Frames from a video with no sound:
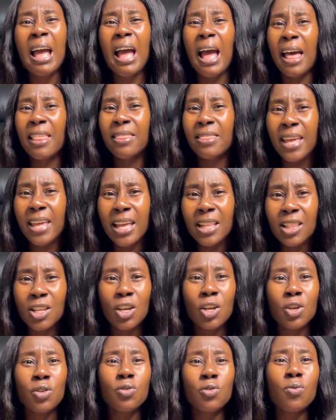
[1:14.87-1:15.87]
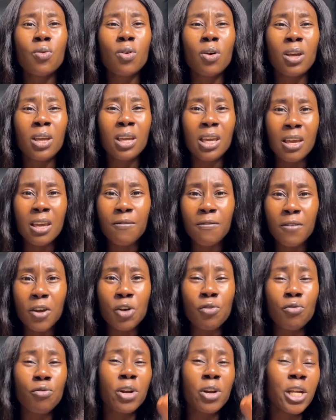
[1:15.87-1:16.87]
and then you give
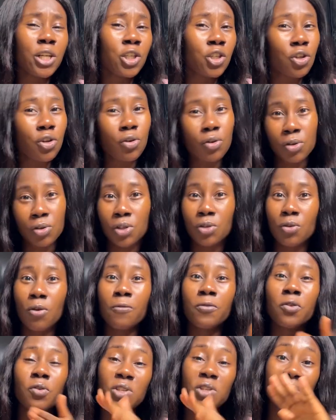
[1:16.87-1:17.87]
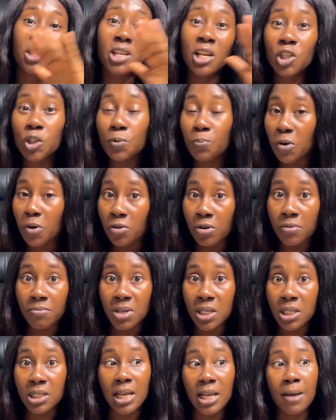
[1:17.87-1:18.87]
a radius of your search
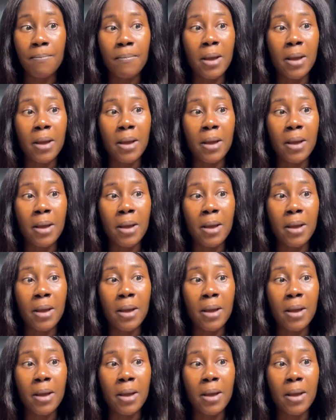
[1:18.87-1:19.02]
perimeter.